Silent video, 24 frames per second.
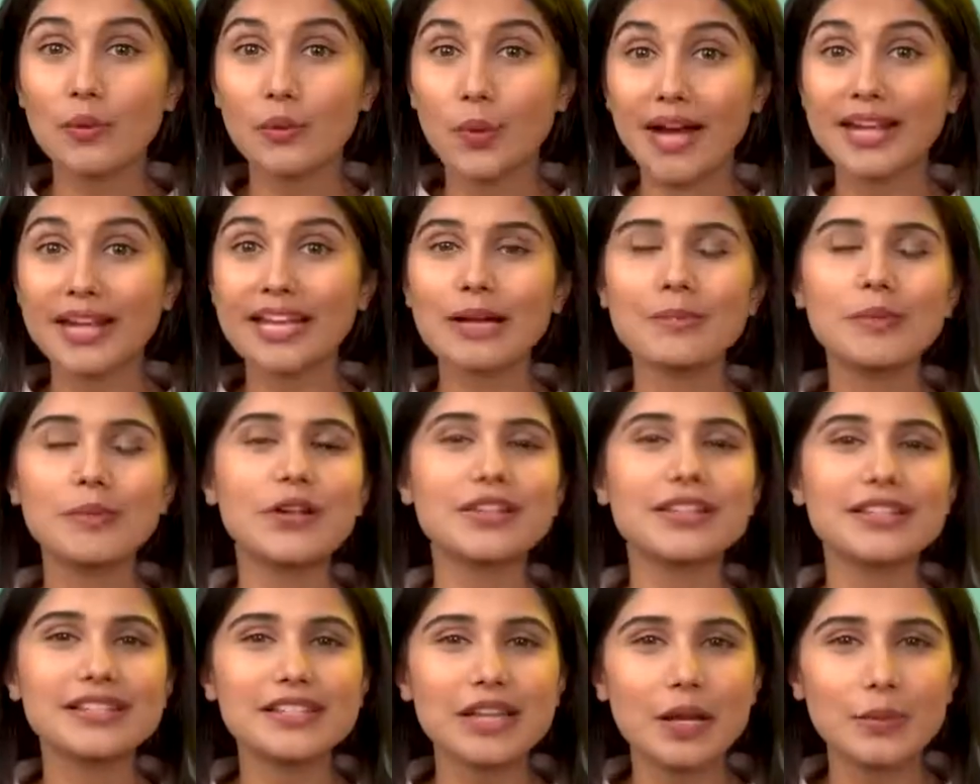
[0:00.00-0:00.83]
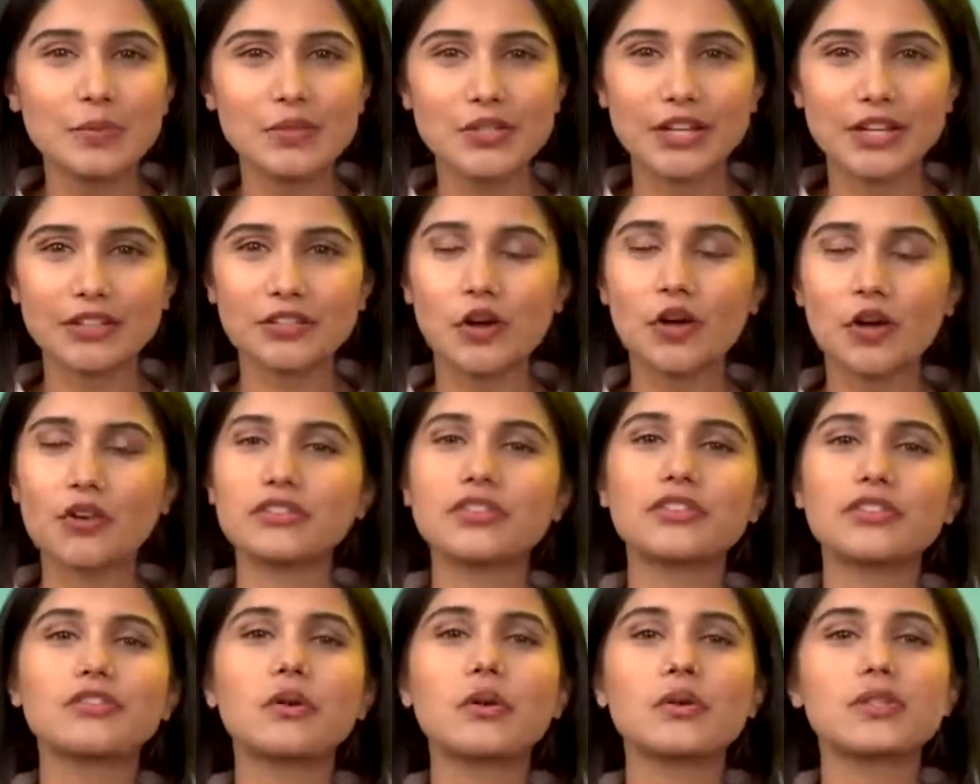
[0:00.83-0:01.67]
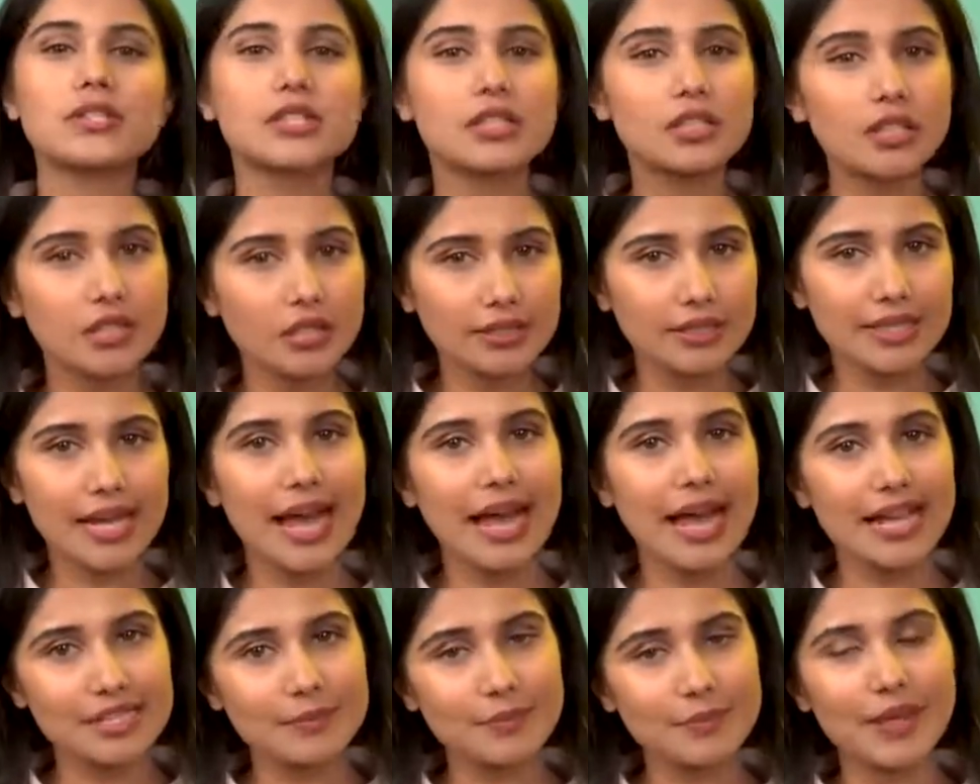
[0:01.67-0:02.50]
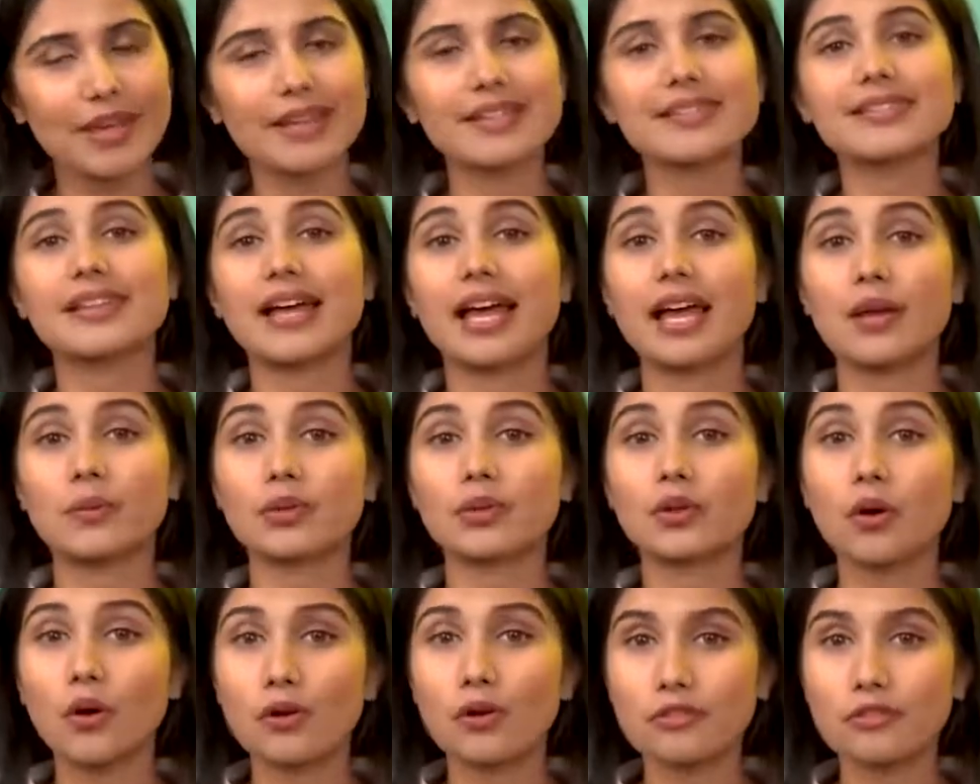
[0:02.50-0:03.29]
While I'm on the subject of the phone's good aspects, I would